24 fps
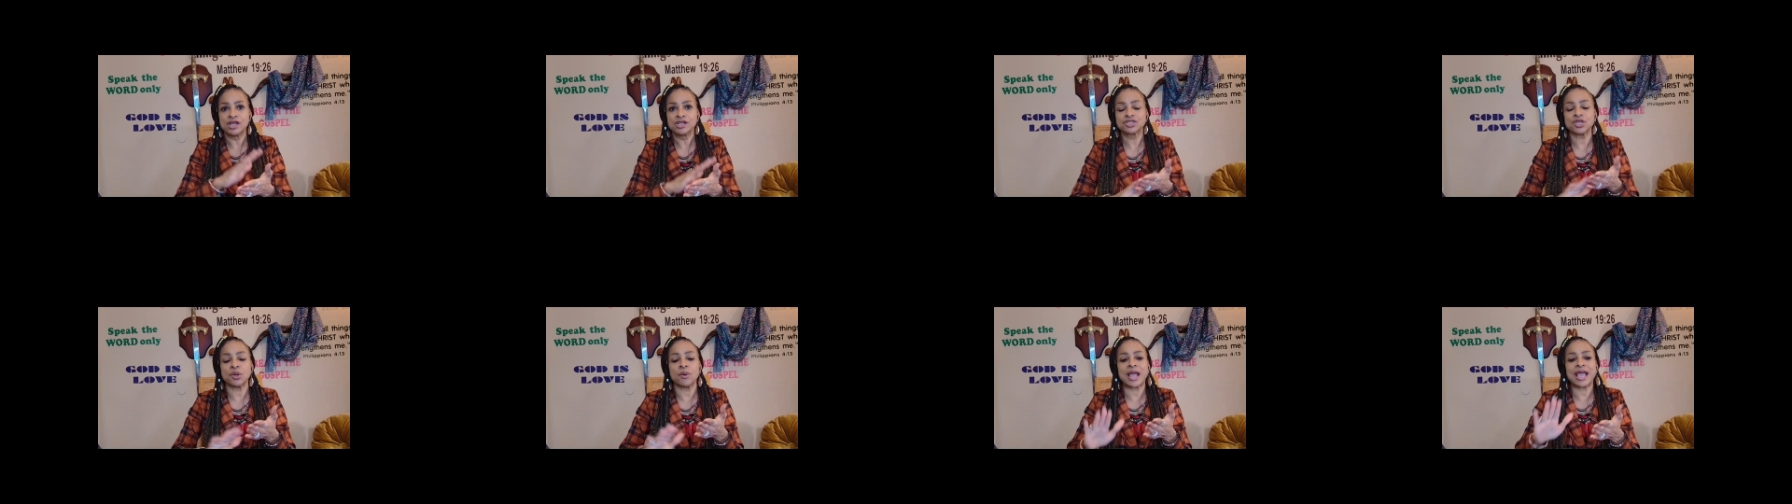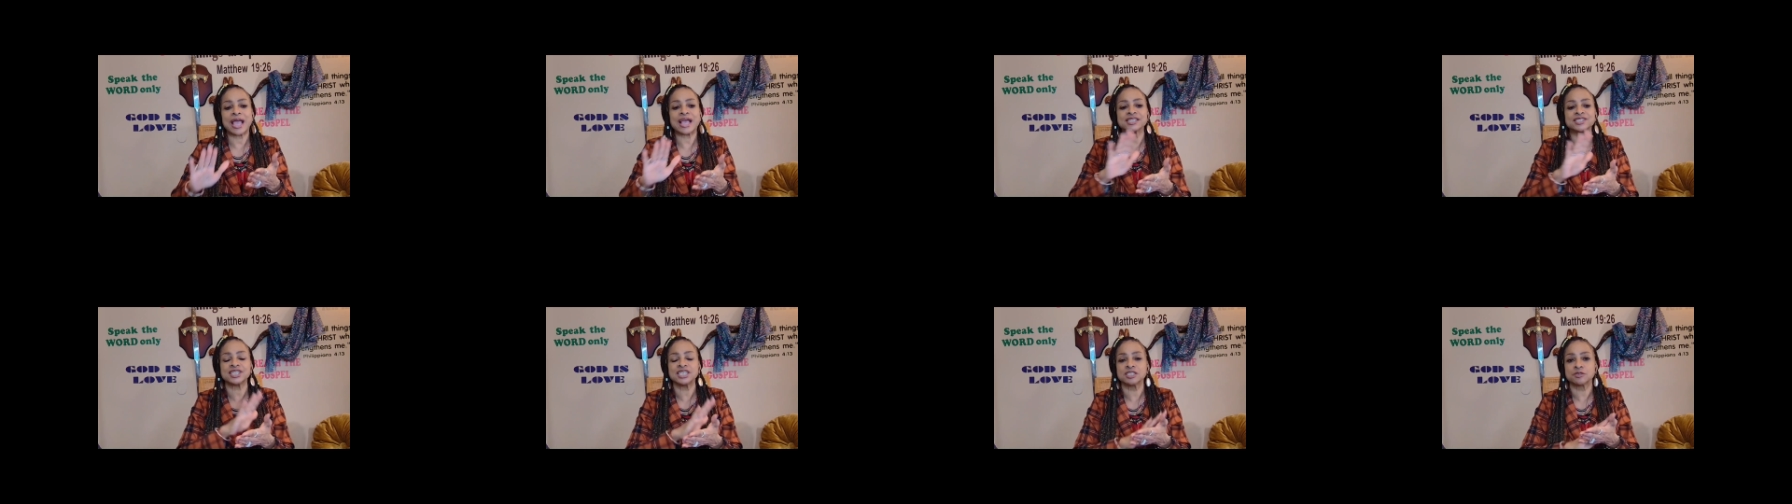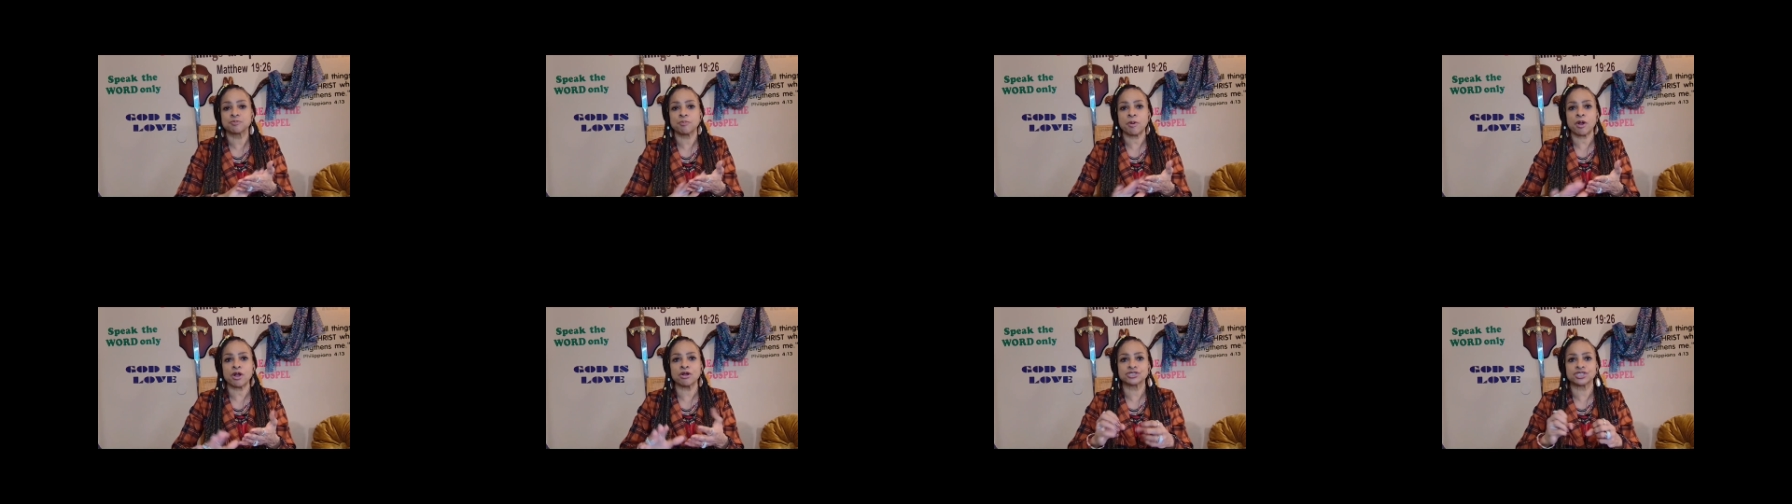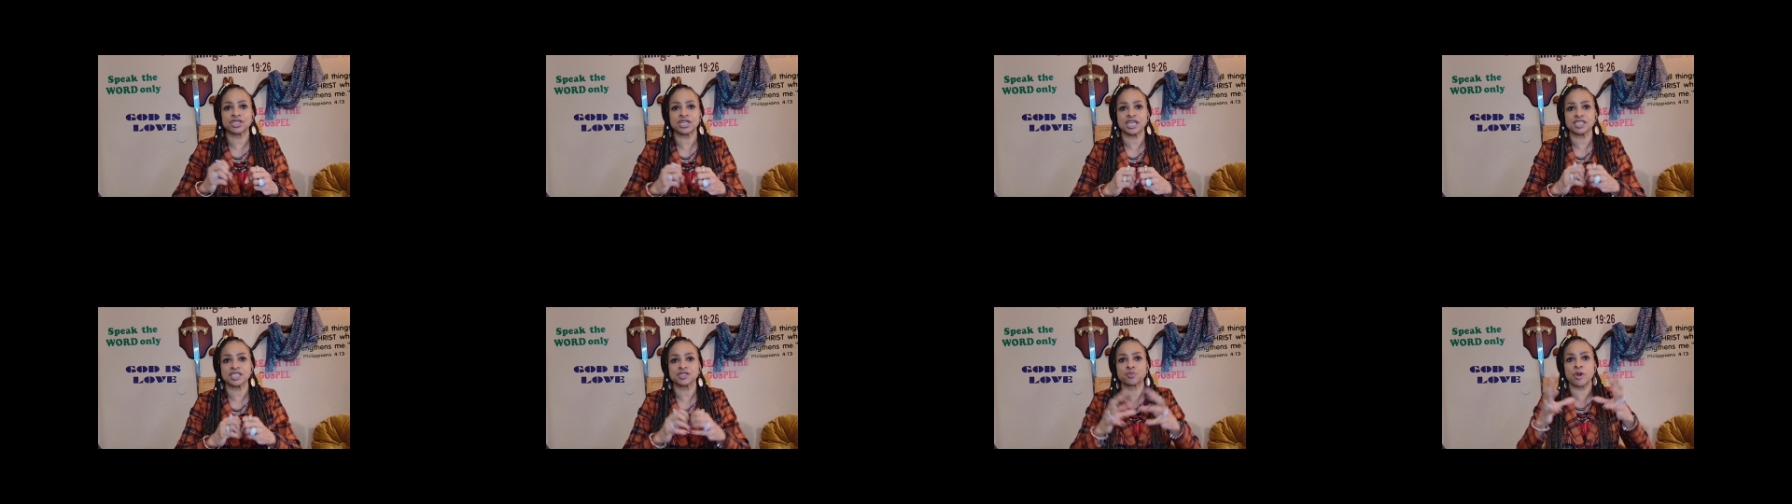So as he's
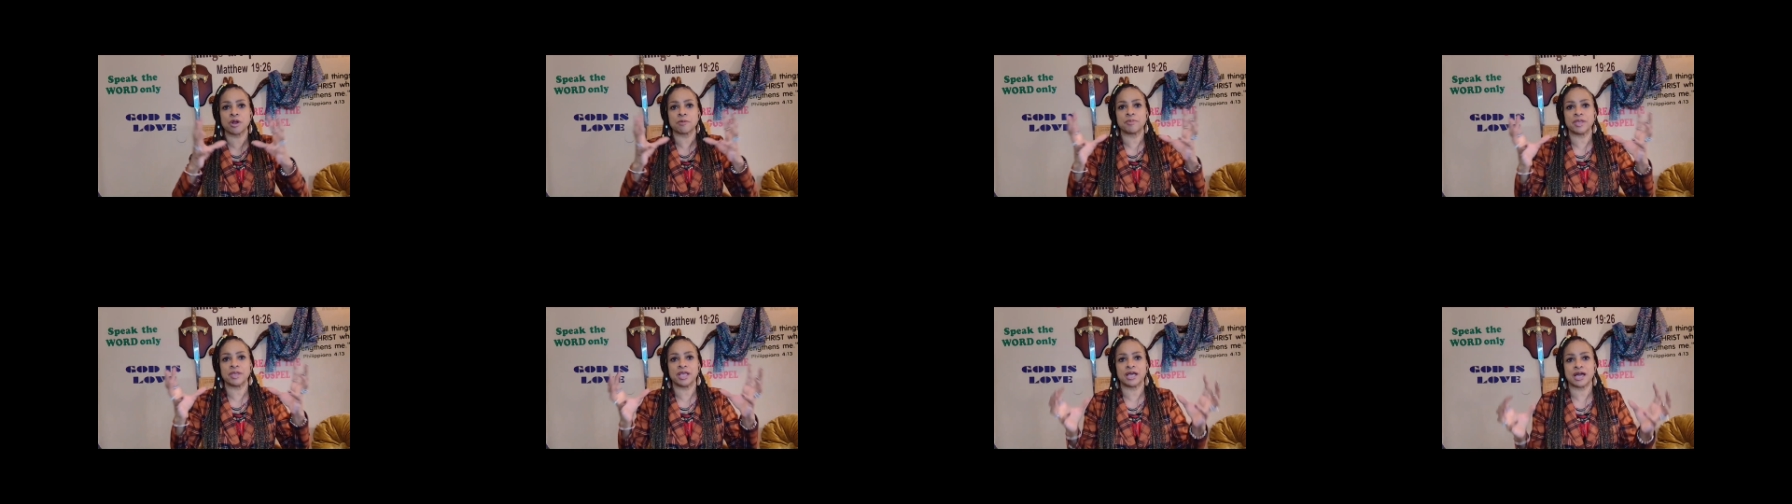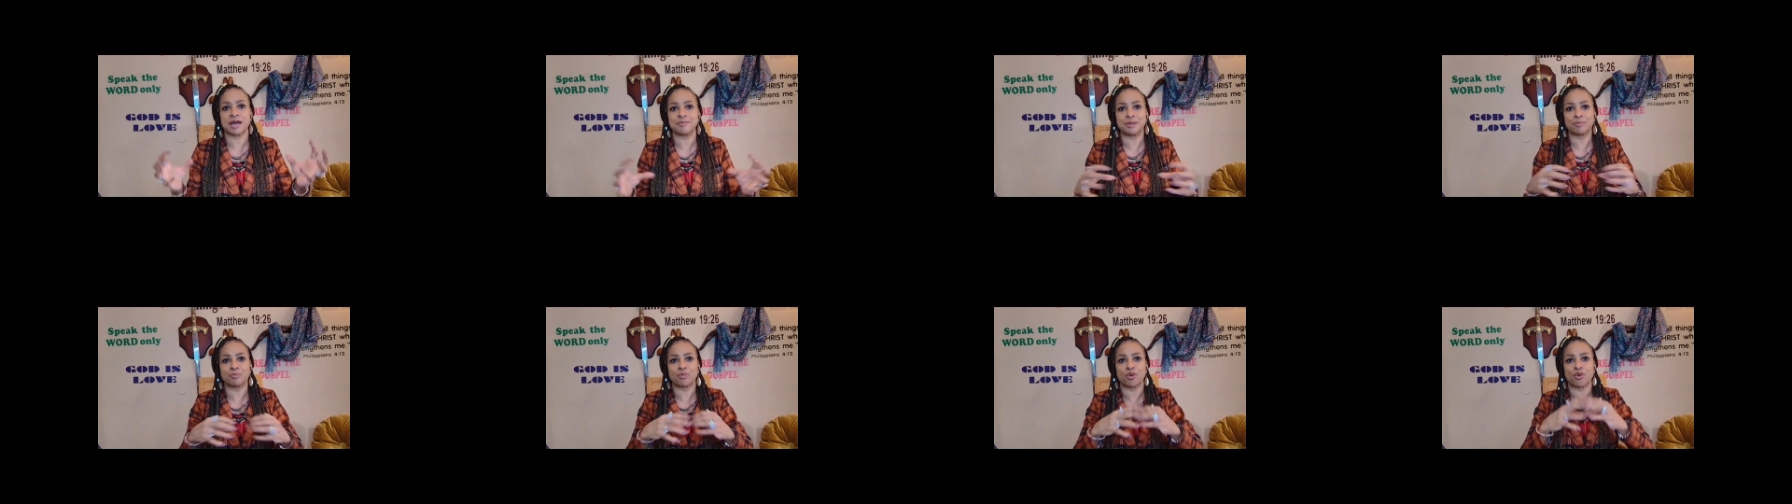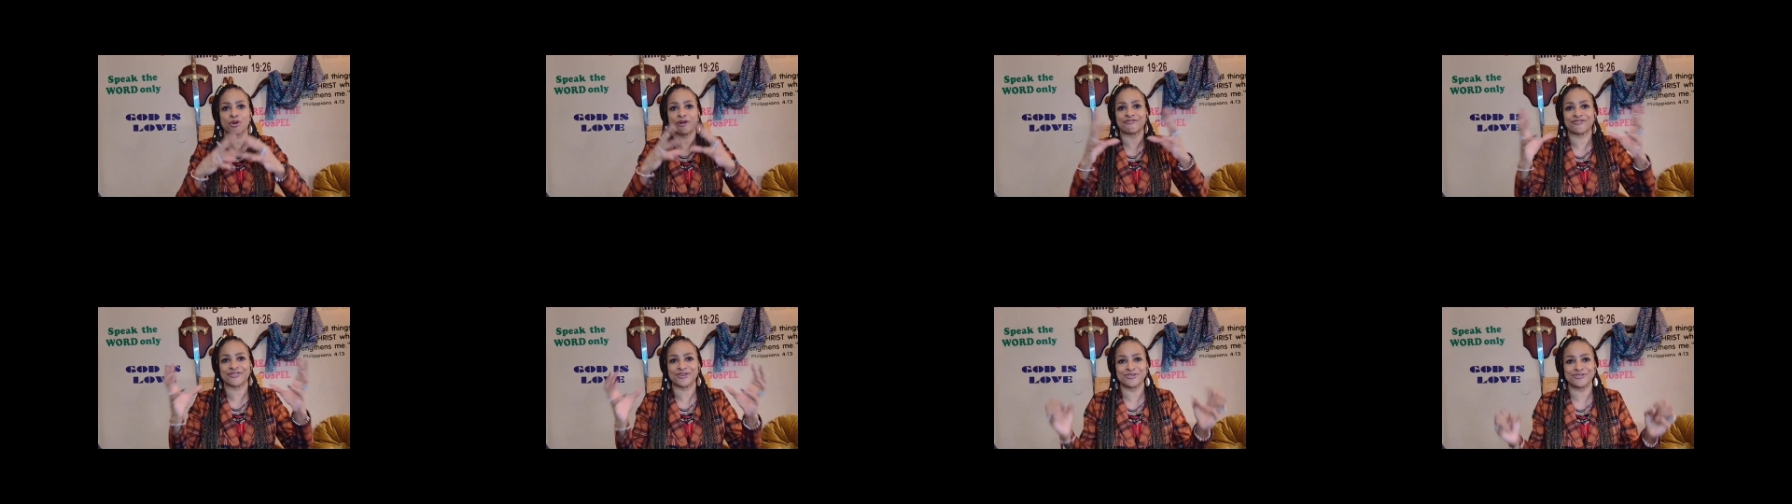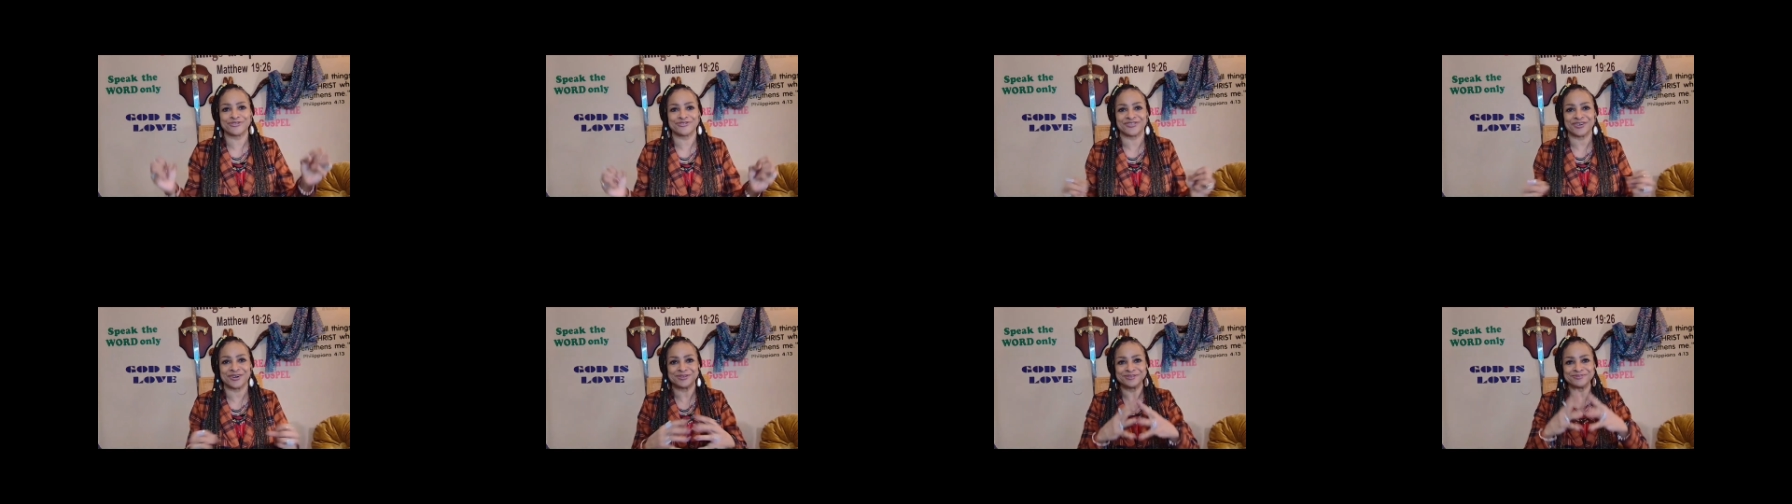purging us, we're becoming more
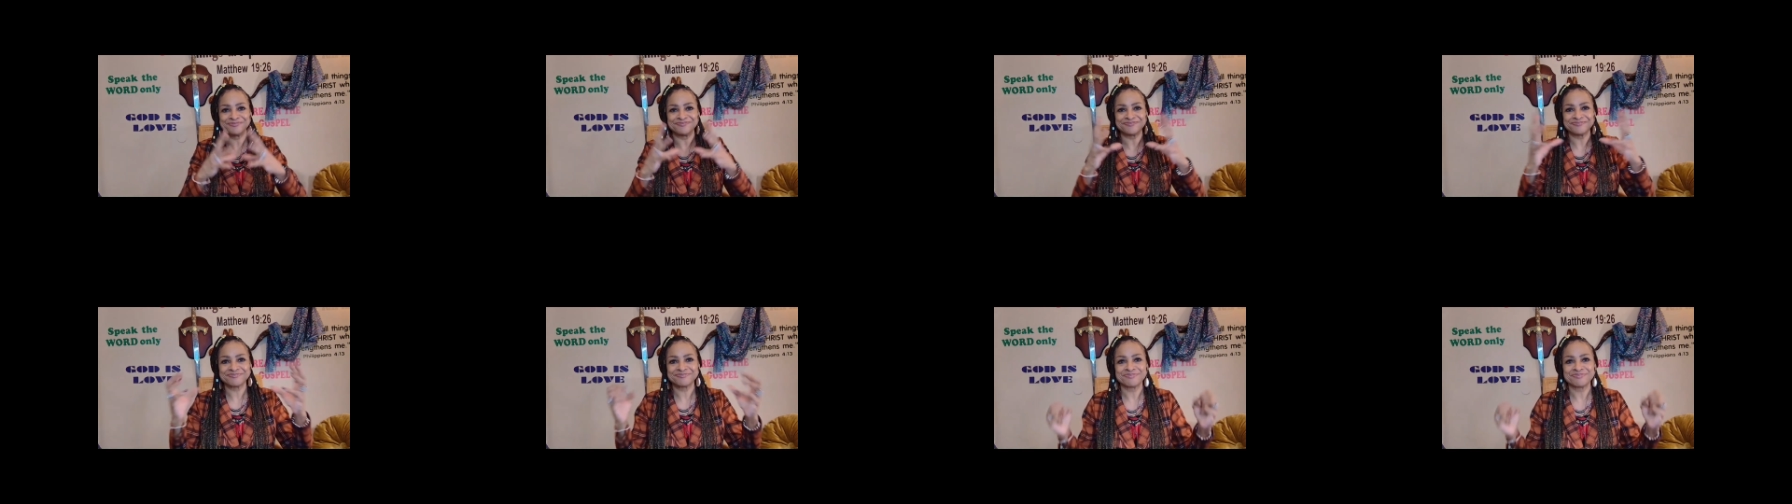fruitful.